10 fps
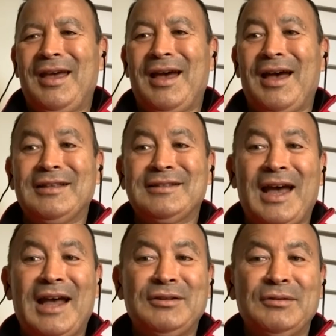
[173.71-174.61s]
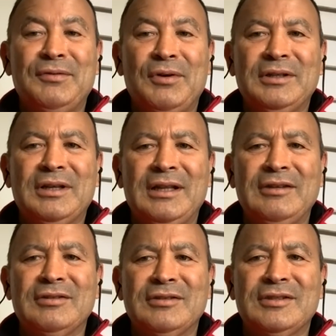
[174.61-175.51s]
It's hard to avoid
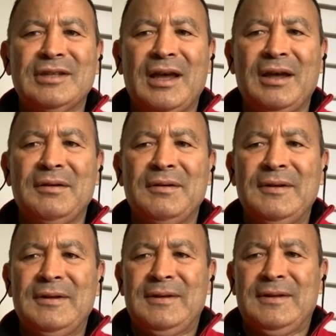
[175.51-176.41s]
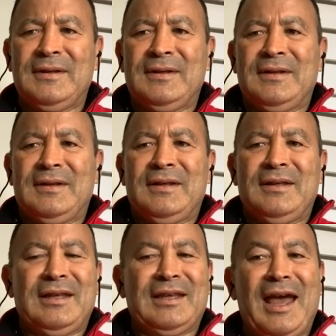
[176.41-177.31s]
collision. So
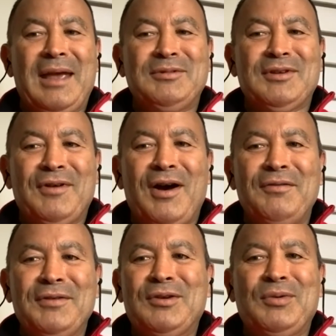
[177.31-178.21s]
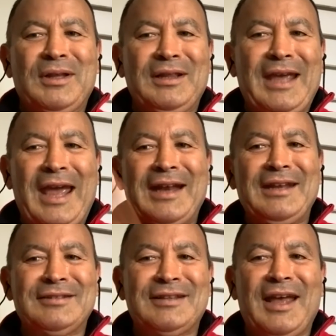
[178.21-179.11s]
the game's evolving quickly. How
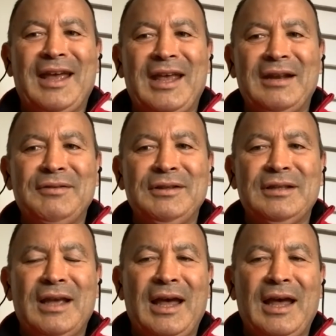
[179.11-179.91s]
do you stay ahead of it?